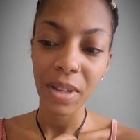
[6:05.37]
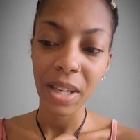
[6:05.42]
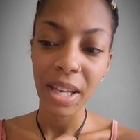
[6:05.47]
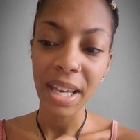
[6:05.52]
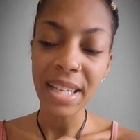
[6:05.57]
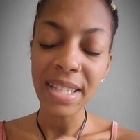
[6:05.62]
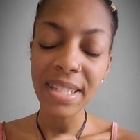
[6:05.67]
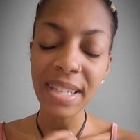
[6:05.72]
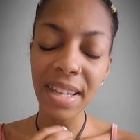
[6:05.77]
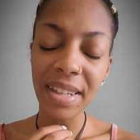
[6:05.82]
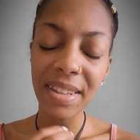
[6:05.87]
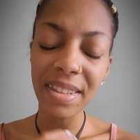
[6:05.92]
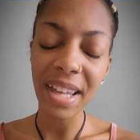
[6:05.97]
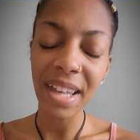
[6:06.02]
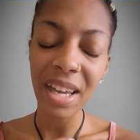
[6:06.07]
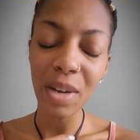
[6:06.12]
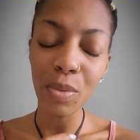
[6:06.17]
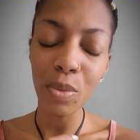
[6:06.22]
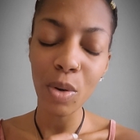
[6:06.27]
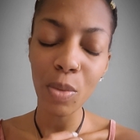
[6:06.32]
He said,
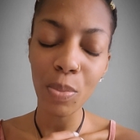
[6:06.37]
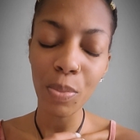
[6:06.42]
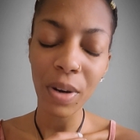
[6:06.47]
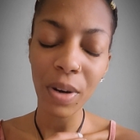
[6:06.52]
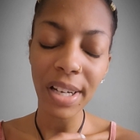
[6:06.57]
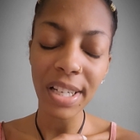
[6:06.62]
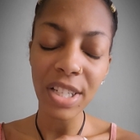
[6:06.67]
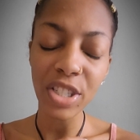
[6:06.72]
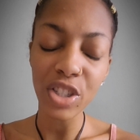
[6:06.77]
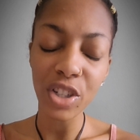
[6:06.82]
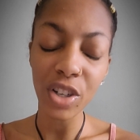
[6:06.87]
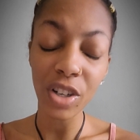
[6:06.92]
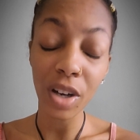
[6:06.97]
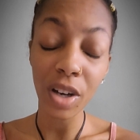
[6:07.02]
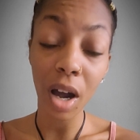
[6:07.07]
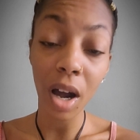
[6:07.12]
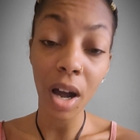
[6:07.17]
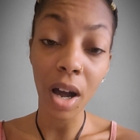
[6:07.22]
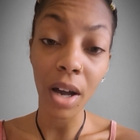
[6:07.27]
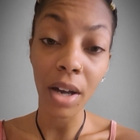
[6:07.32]
They will praise your
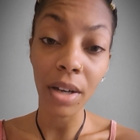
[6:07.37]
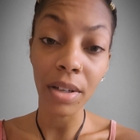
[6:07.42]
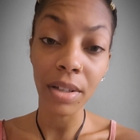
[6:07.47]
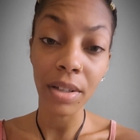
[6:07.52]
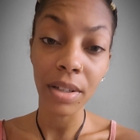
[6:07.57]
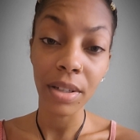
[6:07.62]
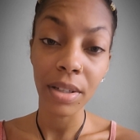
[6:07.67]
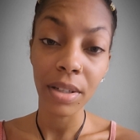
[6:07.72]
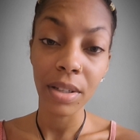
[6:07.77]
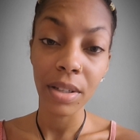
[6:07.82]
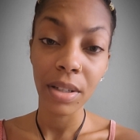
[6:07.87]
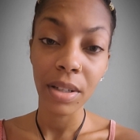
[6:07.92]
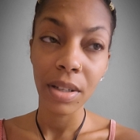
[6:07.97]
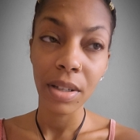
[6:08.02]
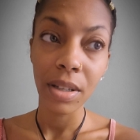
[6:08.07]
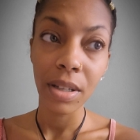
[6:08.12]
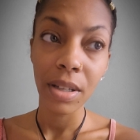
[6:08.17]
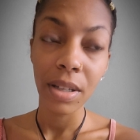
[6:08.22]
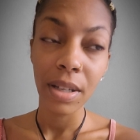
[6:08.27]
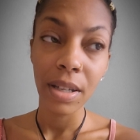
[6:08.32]
God.
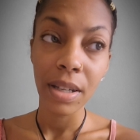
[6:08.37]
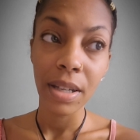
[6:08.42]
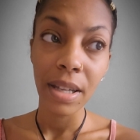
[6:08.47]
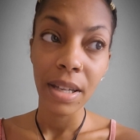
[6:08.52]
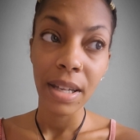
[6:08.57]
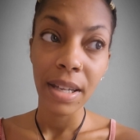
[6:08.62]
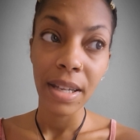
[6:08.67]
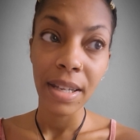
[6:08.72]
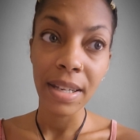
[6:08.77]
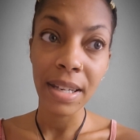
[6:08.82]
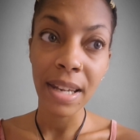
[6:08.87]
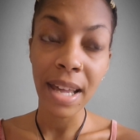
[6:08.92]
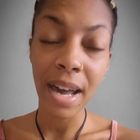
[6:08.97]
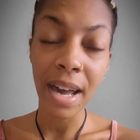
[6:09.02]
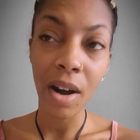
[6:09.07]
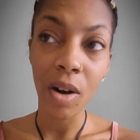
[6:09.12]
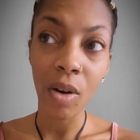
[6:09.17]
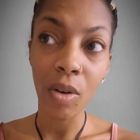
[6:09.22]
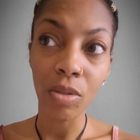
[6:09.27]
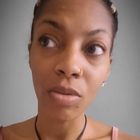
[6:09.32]

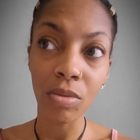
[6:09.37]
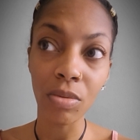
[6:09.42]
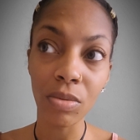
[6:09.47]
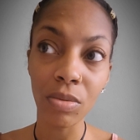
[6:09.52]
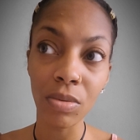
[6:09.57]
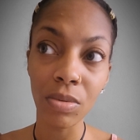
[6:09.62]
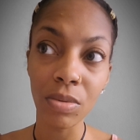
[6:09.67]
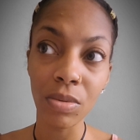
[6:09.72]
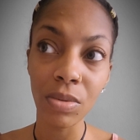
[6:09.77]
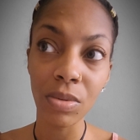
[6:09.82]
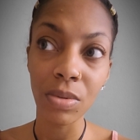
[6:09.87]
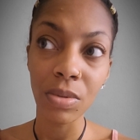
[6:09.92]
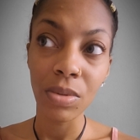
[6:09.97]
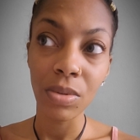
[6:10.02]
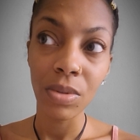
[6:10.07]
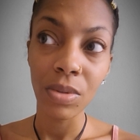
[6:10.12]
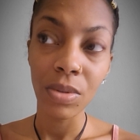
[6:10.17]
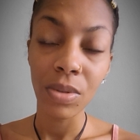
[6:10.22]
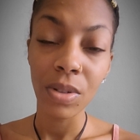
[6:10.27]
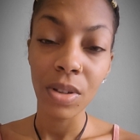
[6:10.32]
Now,
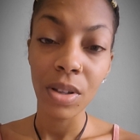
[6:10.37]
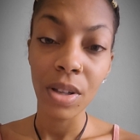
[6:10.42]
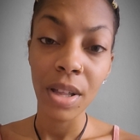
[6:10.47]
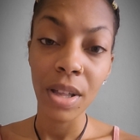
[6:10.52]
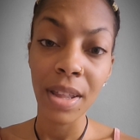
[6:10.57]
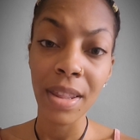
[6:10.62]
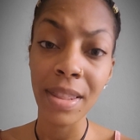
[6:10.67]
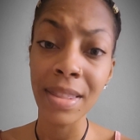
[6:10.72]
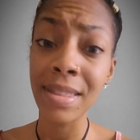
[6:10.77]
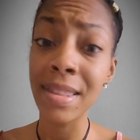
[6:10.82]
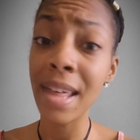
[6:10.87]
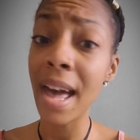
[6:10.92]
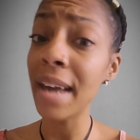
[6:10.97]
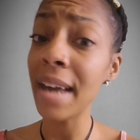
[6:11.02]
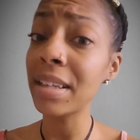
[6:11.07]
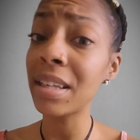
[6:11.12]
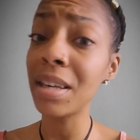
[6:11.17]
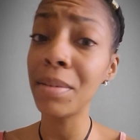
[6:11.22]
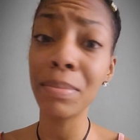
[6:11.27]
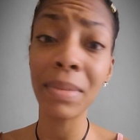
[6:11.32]

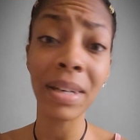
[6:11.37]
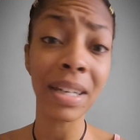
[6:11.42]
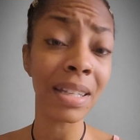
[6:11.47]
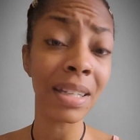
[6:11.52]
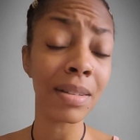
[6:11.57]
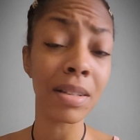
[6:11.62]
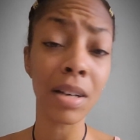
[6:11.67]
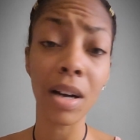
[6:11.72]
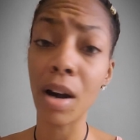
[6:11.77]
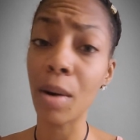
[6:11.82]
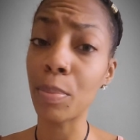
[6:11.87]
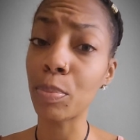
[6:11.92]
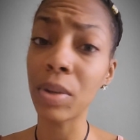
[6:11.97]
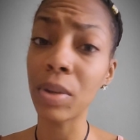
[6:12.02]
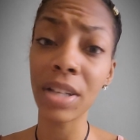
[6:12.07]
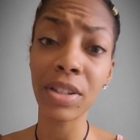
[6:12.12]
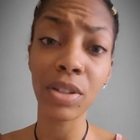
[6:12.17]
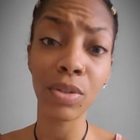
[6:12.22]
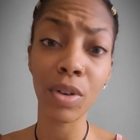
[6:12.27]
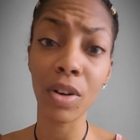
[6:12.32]
that can mean a
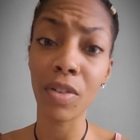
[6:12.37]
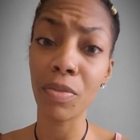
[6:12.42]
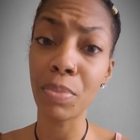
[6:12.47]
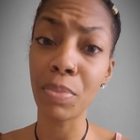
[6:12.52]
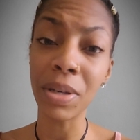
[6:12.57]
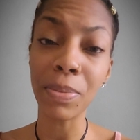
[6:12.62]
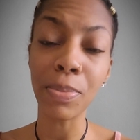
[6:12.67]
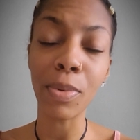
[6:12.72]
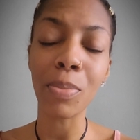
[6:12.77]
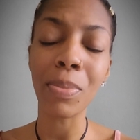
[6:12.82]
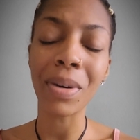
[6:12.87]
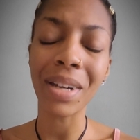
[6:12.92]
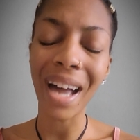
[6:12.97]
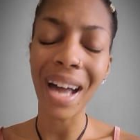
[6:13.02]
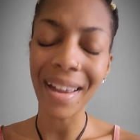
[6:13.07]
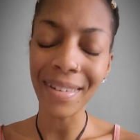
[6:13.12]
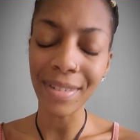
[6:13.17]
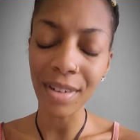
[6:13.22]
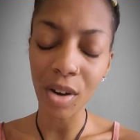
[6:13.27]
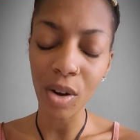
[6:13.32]
plethora of people, but
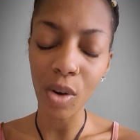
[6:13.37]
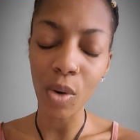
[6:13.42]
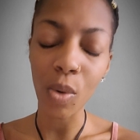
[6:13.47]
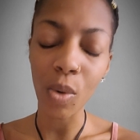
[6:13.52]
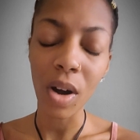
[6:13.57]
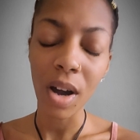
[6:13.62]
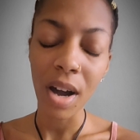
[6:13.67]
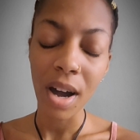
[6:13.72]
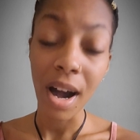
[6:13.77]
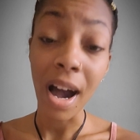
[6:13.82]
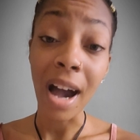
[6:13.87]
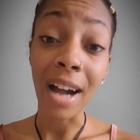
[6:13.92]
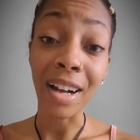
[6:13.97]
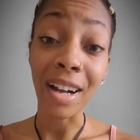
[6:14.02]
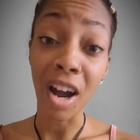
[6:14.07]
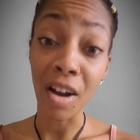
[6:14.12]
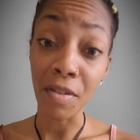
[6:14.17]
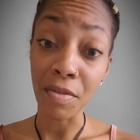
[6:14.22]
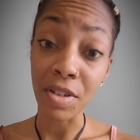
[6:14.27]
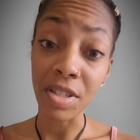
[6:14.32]
I know a
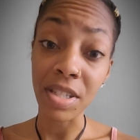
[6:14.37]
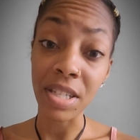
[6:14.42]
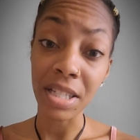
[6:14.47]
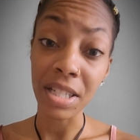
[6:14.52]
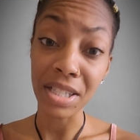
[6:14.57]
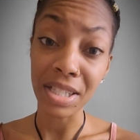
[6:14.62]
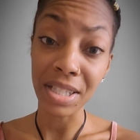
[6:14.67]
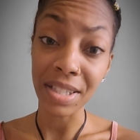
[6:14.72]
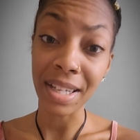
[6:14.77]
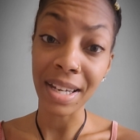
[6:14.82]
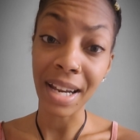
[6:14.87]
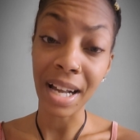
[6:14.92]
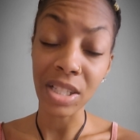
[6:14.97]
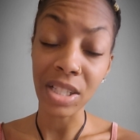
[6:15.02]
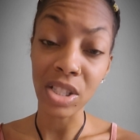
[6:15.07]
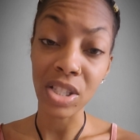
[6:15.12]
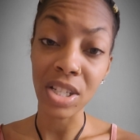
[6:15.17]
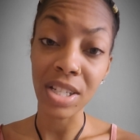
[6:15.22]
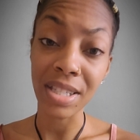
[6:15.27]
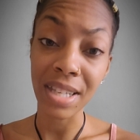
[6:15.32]
conversation that I
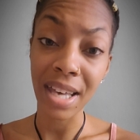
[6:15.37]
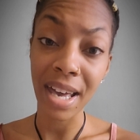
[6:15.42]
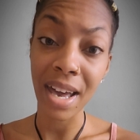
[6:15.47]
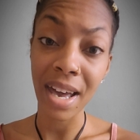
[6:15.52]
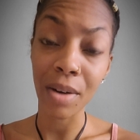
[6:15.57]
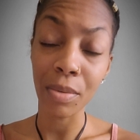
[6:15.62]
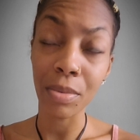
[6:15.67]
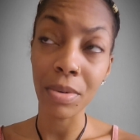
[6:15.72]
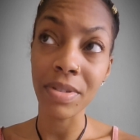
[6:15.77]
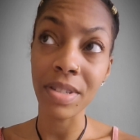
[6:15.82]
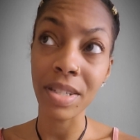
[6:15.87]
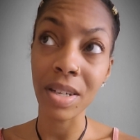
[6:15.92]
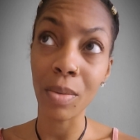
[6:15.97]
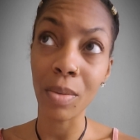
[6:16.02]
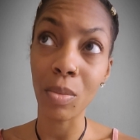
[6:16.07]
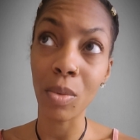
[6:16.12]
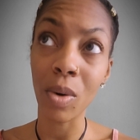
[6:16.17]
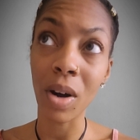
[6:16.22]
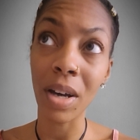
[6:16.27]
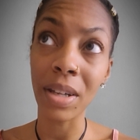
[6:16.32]
just had with
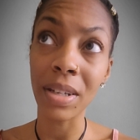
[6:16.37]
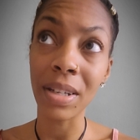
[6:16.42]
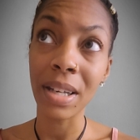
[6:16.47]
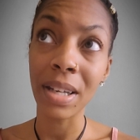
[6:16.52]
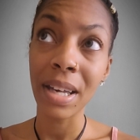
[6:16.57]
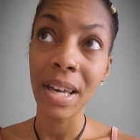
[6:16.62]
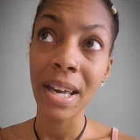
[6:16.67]
someone,